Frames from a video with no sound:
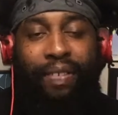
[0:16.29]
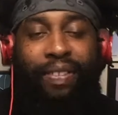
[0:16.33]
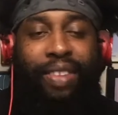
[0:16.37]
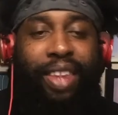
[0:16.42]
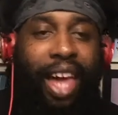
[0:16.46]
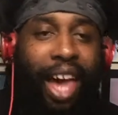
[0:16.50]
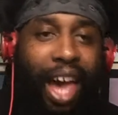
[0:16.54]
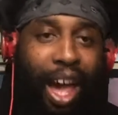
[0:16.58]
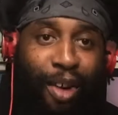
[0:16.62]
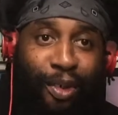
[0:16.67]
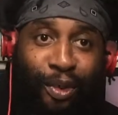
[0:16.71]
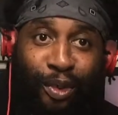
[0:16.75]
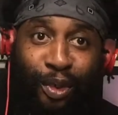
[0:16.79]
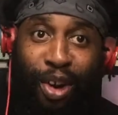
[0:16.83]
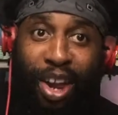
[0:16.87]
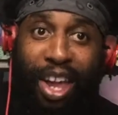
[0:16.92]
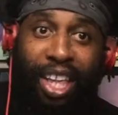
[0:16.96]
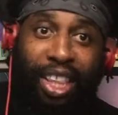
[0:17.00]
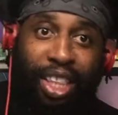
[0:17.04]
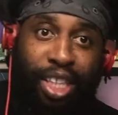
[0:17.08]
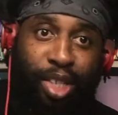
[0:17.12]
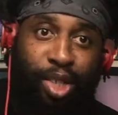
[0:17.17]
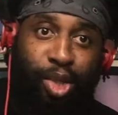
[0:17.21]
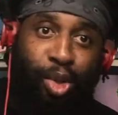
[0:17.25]
Now I
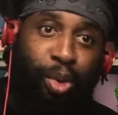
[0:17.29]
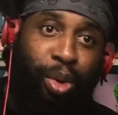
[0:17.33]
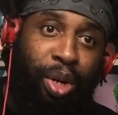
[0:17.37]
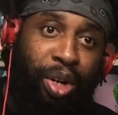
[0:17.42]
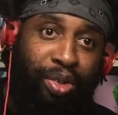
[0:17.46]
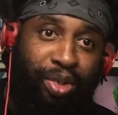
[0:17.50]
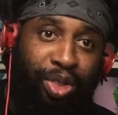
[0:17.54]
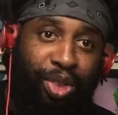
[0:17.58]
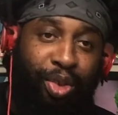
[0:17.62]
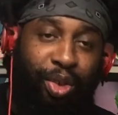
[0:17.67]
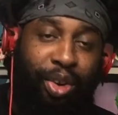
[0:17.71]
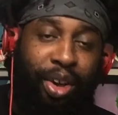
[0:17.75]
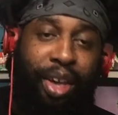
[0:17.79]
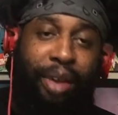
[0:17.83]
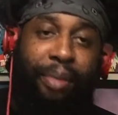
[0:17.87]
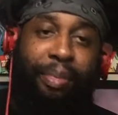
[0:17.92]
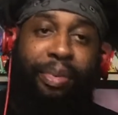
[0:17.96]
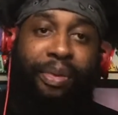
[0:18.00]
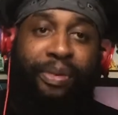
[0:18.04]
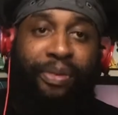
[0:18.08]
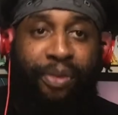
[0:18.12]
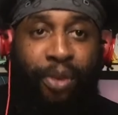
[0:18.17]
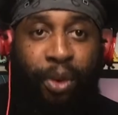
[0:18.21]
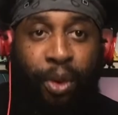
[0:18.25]
read the Twitter thread
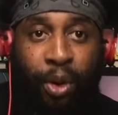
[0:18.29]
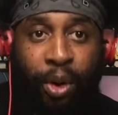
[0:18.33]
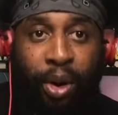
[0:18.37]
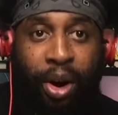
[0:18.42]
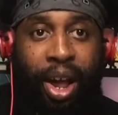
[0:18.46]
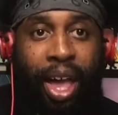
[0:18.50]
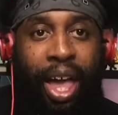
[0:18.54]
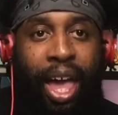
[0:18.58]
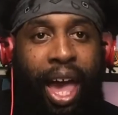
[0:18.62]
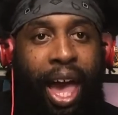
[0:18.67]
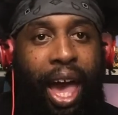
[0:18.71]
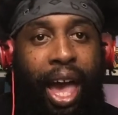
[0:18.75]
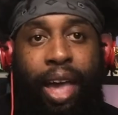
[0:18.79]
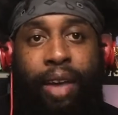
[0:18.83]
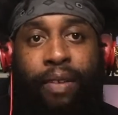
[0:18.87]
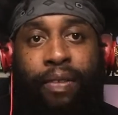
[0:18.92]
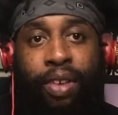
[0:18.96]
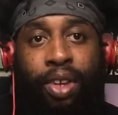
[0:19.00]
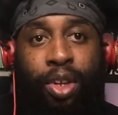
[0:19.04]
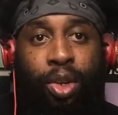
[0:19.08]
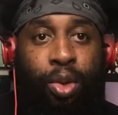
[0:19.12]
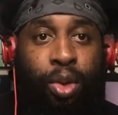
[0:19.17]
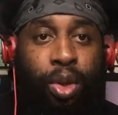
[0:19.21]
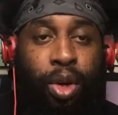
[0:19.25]
before I
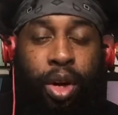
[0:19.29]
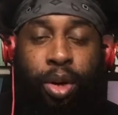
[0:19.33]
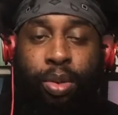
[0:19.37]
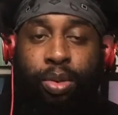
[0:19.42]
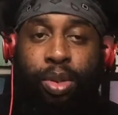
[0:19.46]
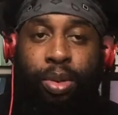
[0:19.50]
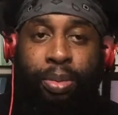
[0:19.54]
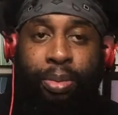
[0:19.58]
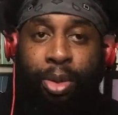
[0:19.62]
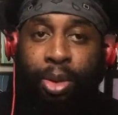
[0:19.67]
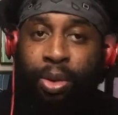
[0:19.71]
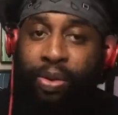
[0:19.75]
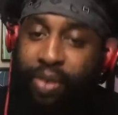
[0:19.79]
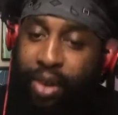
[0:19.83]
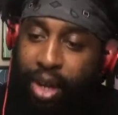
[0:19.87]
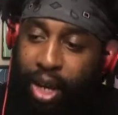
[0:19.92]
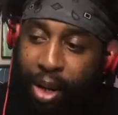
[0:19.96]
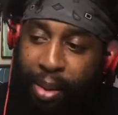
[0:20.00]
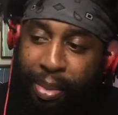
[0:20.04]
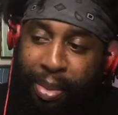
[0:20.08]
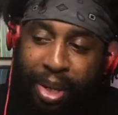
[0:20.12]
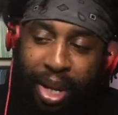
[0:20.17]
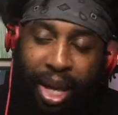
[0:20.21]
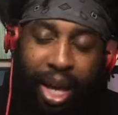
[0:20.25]
even knew there was a movie
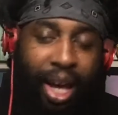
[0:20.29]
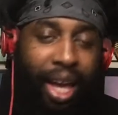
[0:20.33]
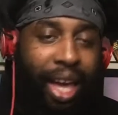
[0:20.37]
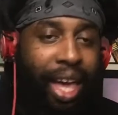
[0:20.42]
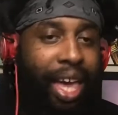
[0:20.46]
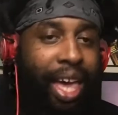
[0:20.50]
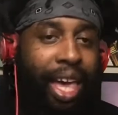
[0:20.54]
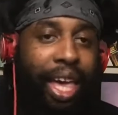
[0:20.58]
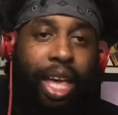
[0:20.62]
coming out.